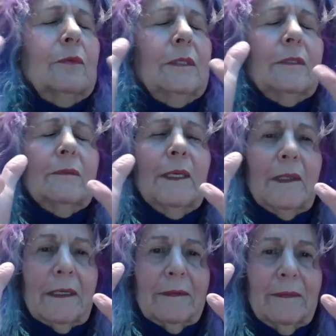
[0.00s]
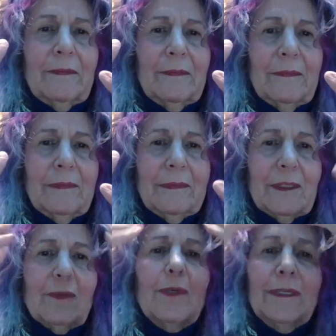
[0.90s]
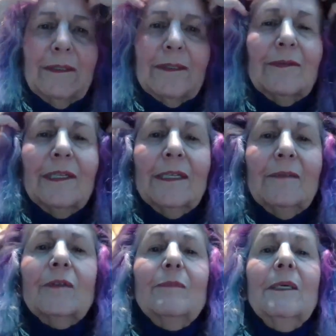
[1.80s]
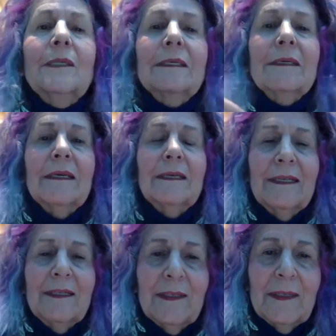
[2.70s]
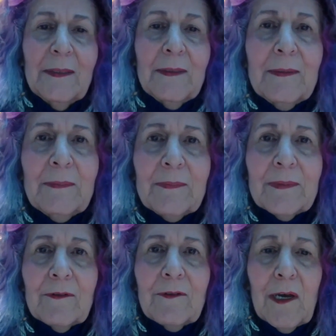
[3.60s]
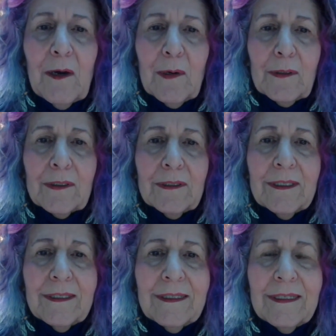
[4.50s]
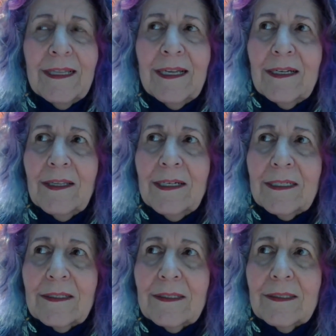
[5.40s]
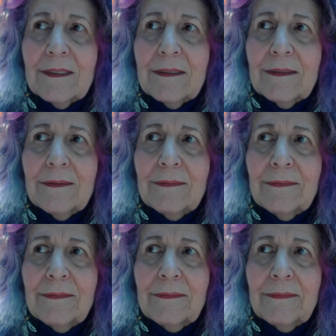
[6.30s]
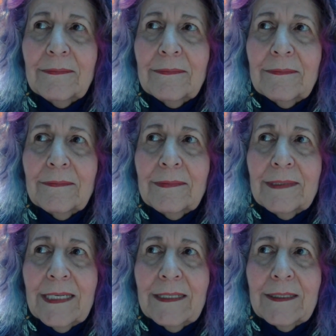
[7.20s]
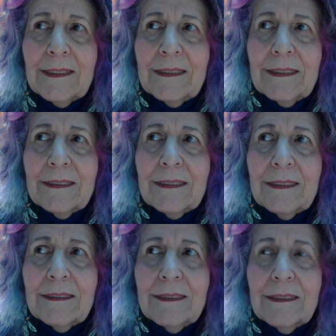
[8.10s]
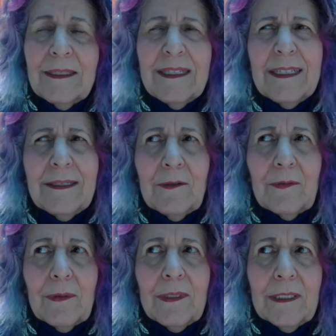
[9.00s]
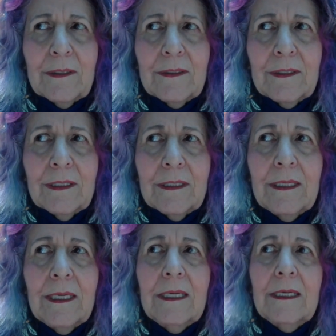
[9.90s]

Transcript: sweet smelling, sweetness of life smelling flowers, lilacs, daisies. No, I don't think there were daisies yet.